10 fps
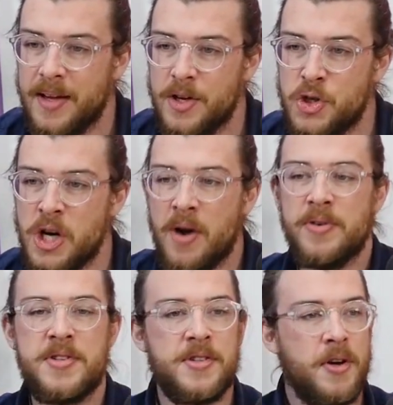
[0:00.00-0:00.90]
Sharon
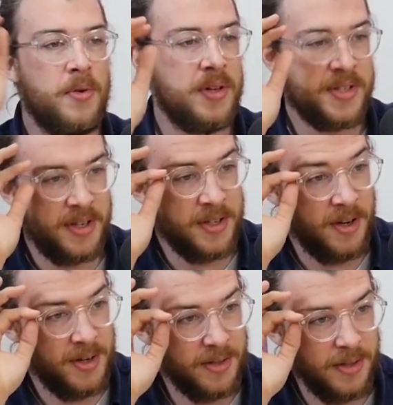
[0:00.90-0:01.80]
Stone, is it a
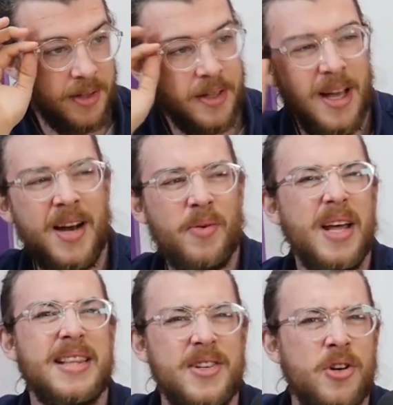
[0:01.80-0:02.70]
tart? I don't like
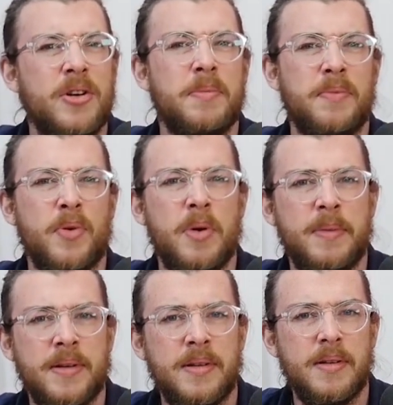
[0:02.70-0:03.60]
that term for women.
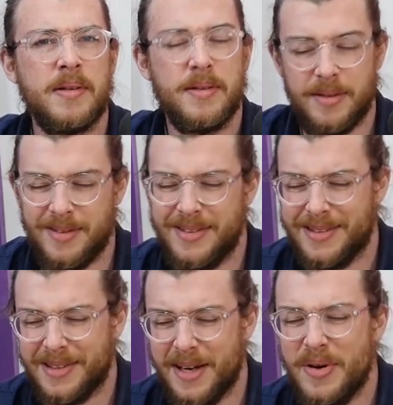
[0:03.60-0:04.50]

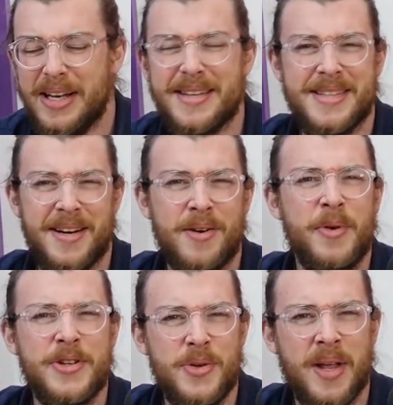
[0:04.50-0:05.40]
I realised there, I don't
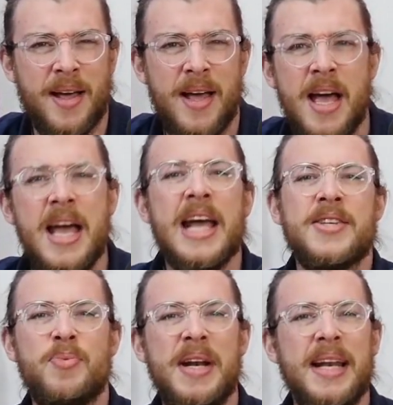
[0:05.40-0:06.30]
want to do that. It's
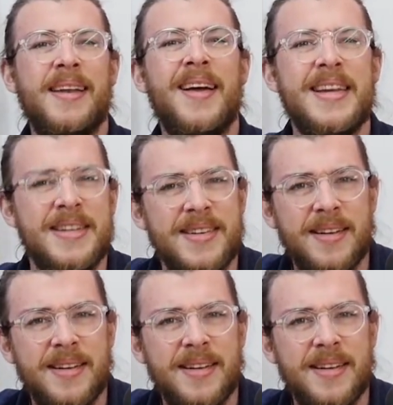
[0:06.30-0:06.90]
really light.